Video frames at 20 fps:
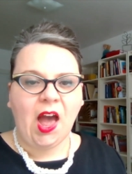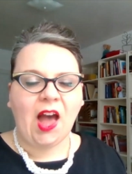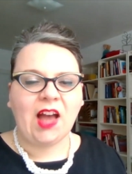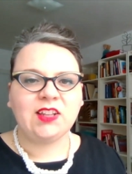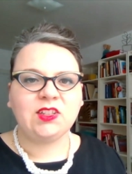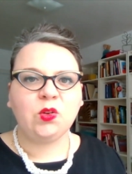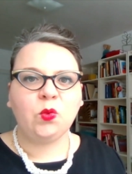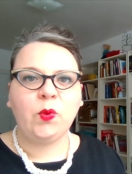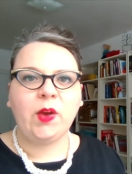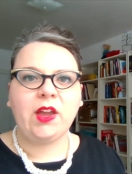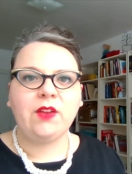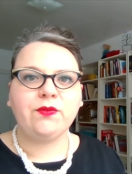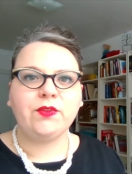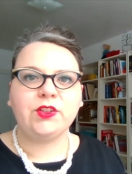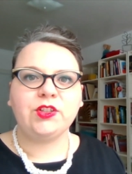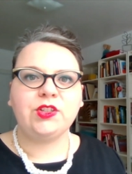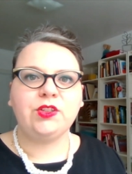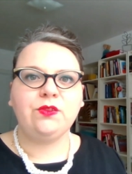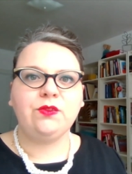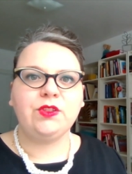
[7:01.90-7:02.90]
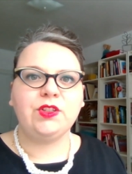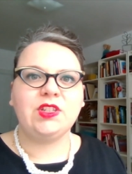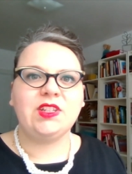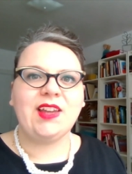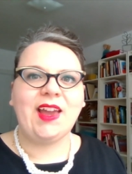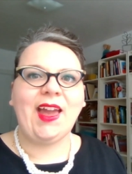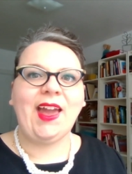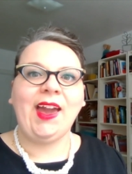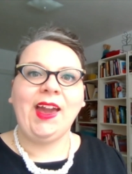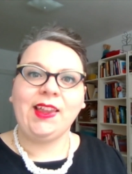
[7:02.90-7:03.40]
as a way for students
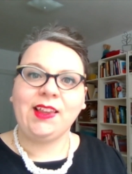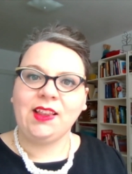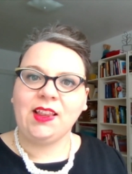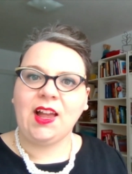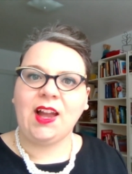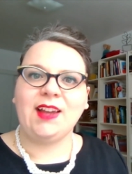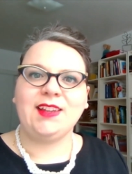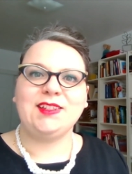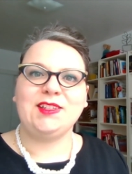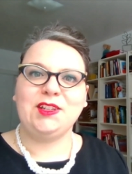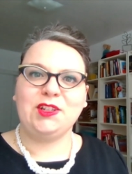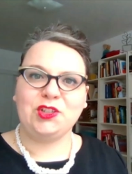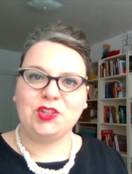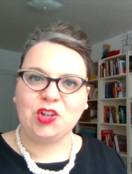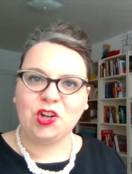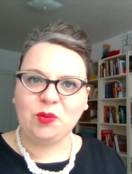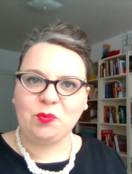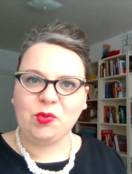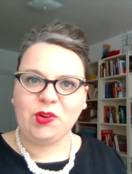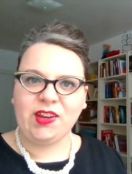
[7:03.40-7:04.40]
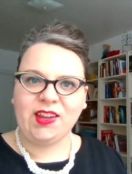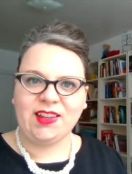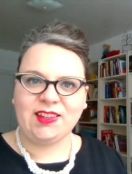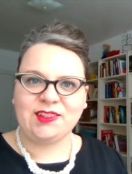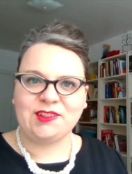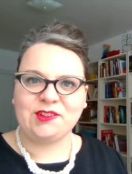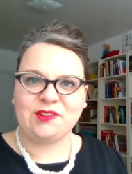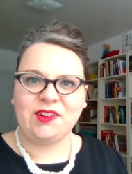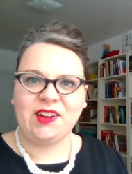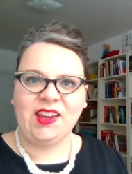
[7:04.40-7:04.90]
to analyze and interpret
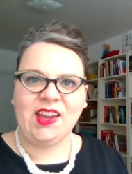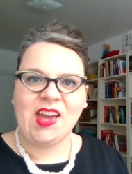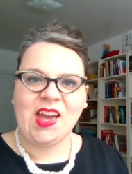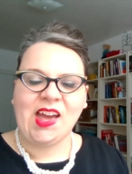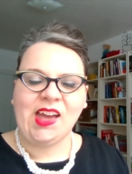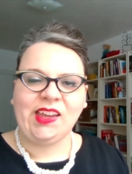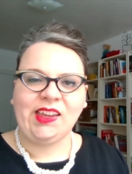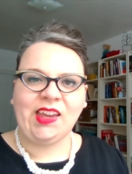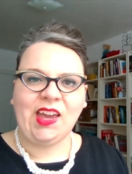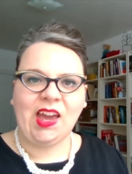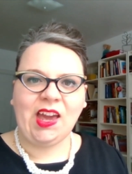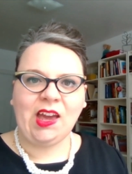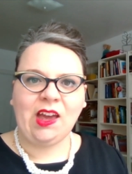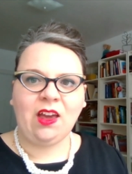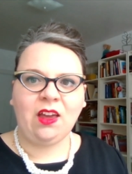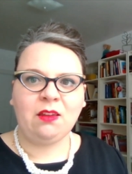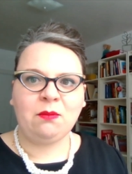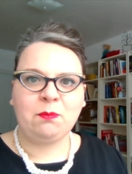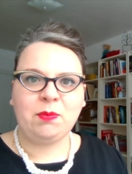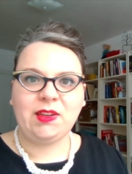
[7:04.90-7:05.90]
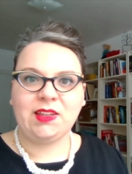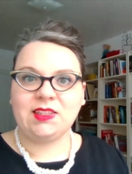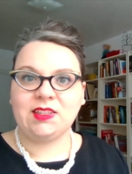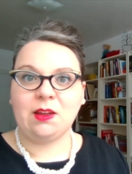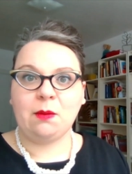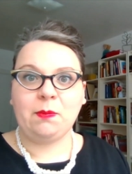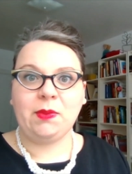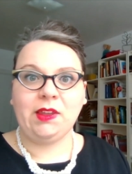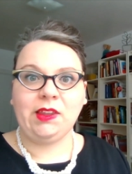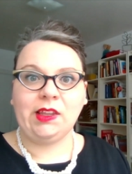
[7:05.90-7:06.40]
history can be
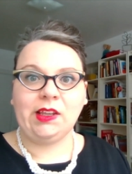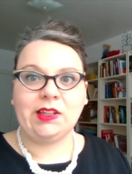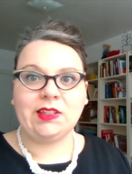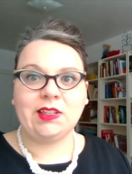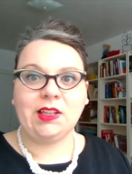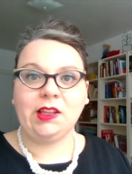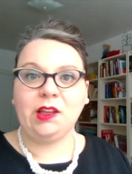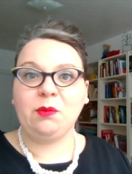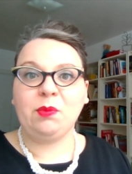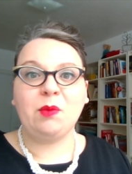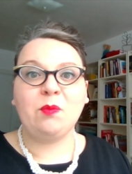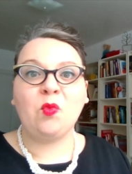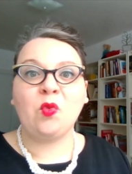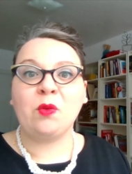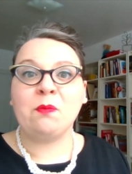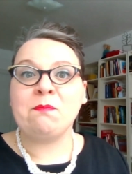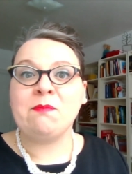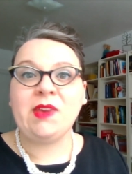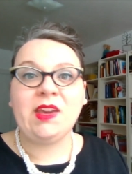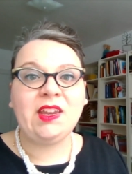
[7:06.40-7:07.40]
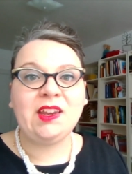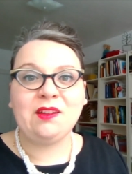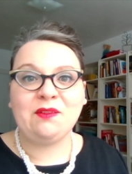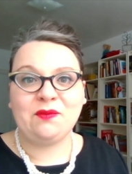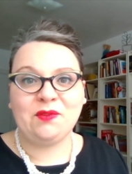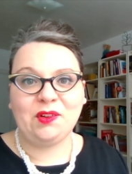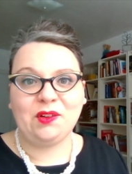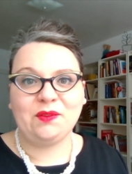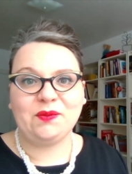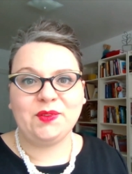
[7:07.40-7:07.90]
something that is a little bit more
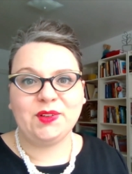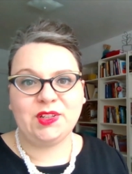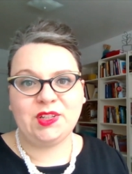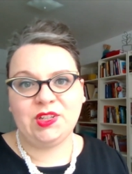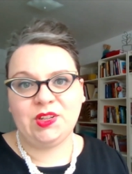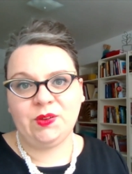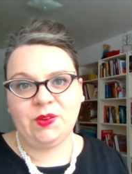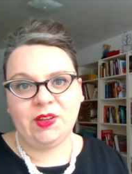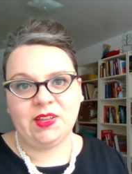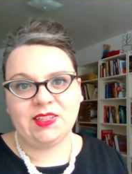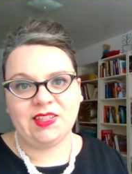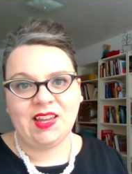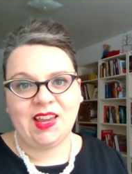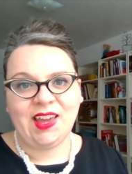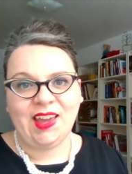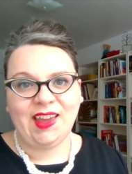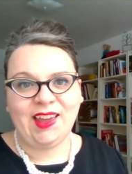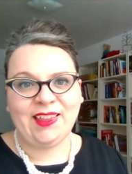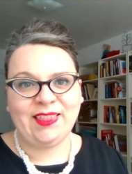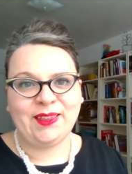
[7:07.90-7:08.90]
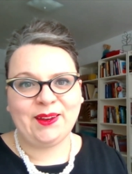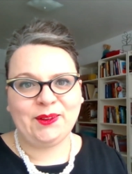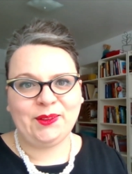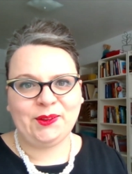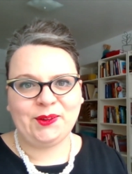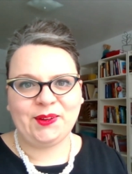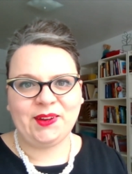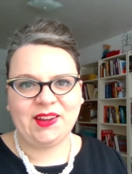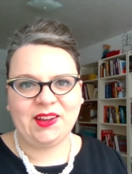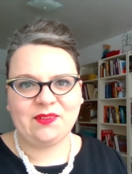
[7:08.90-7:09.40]
meaningful for students in their
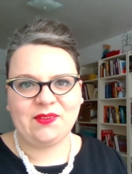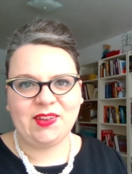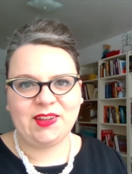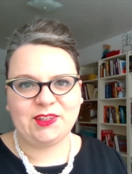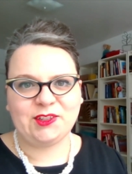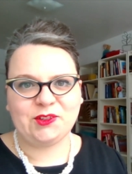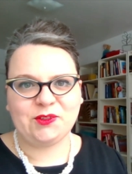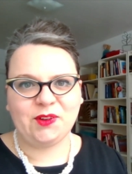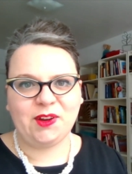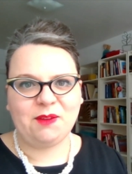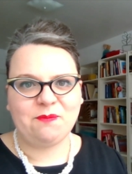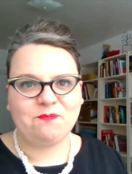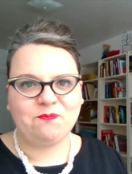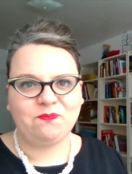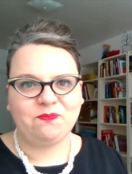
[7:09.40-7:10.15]
learning of history.